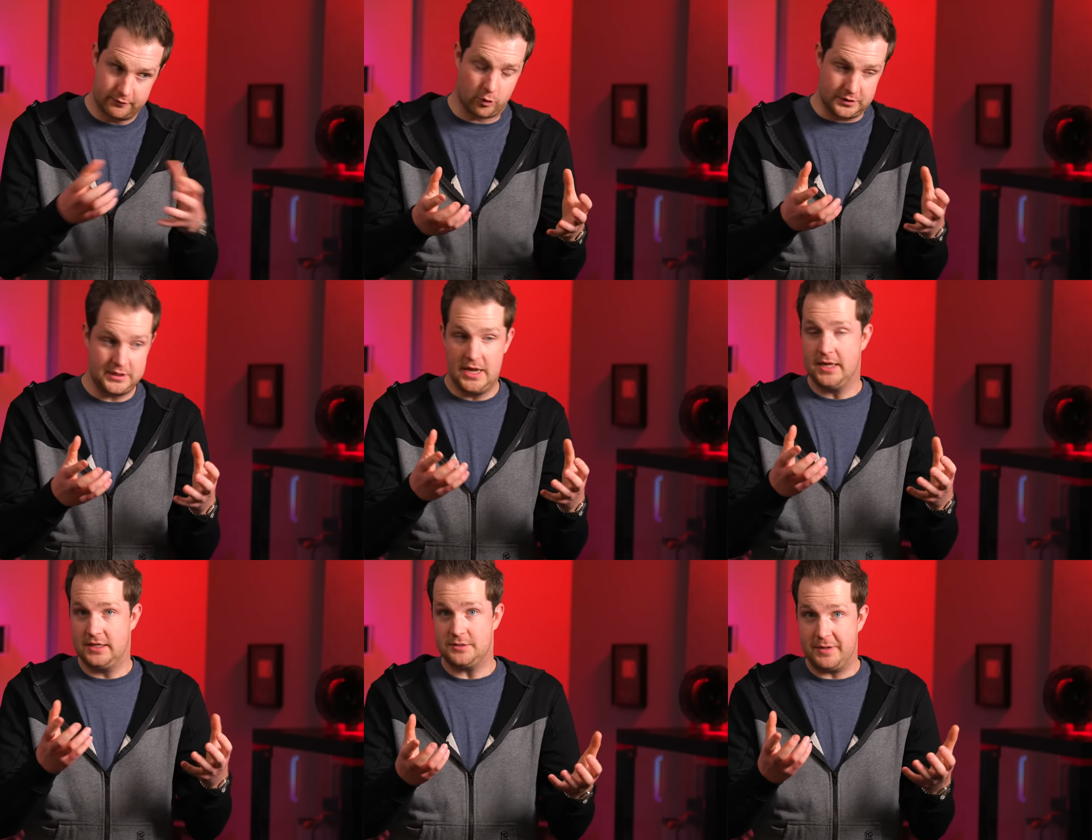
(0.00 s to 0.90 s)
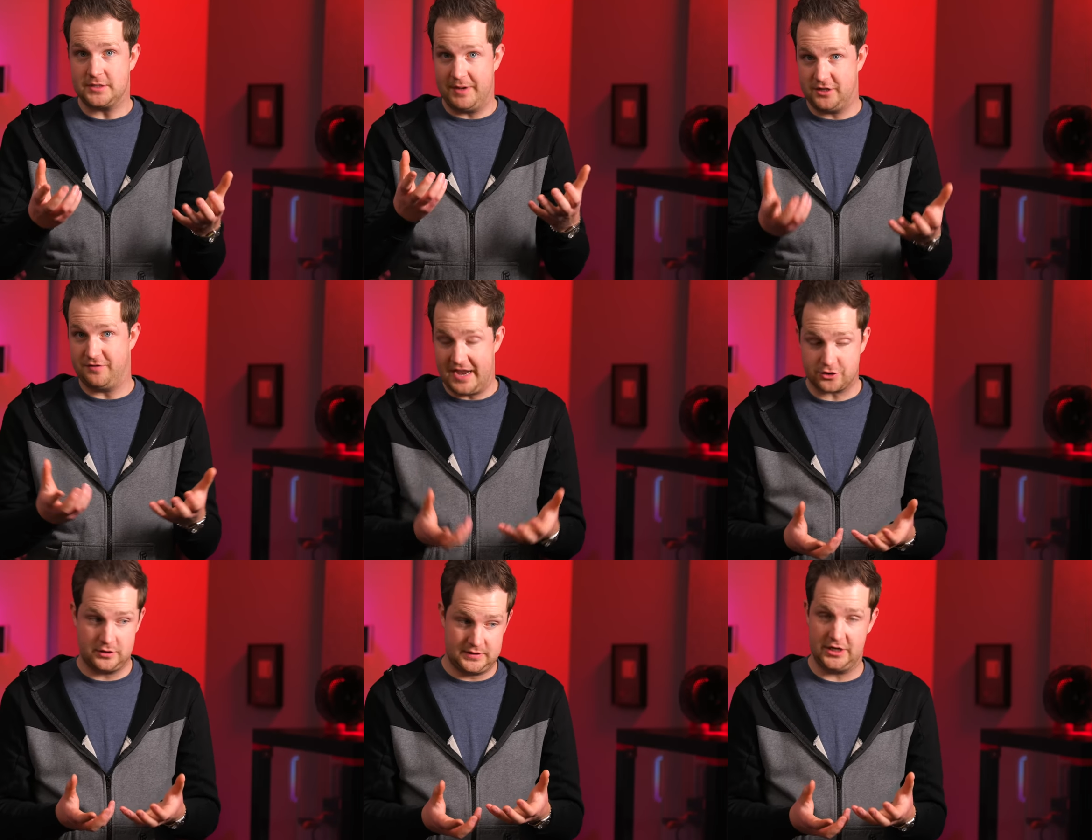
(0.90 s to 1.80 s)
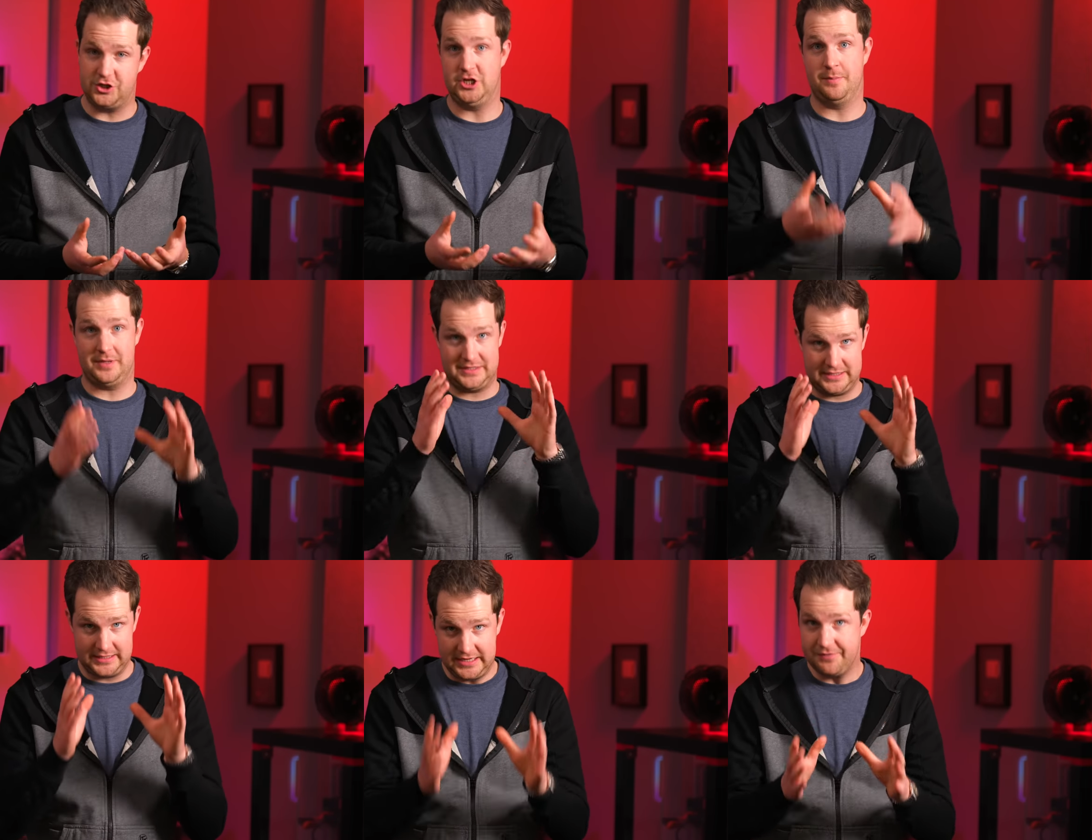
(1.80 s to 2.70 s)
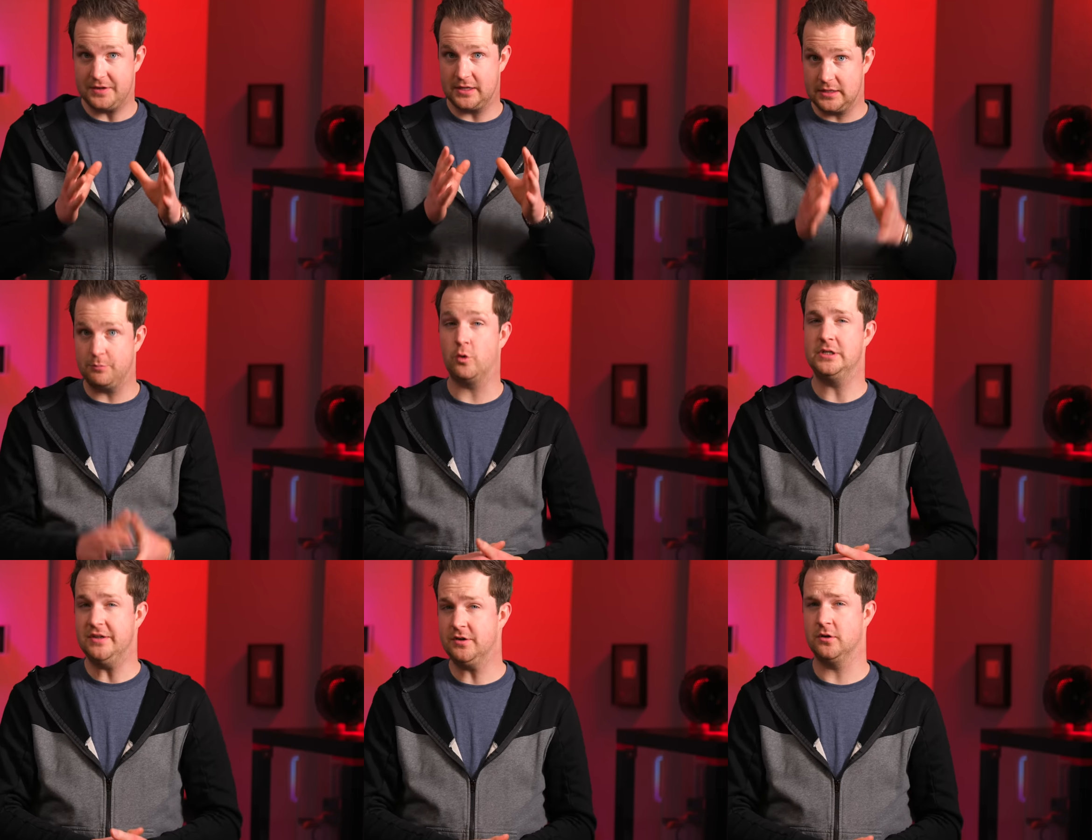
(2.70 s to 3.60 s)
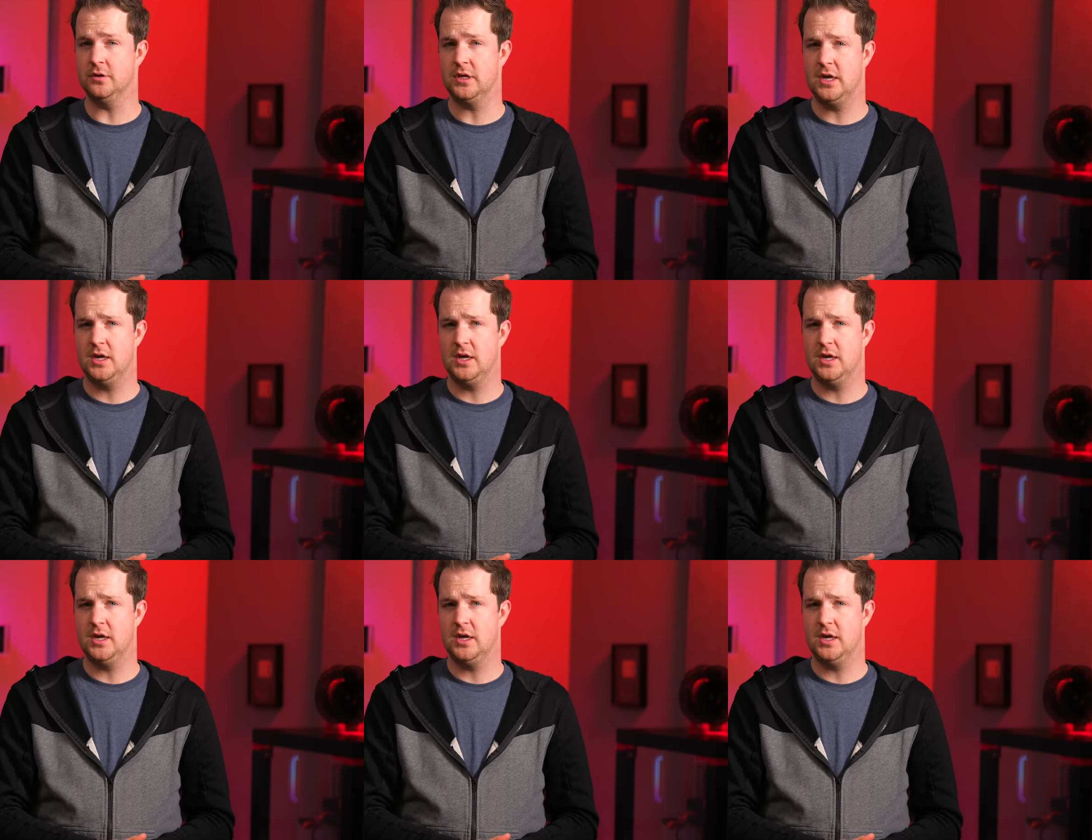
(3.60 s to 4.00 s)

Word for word: Of course, this makes manufacturing said chip significantly more difficult,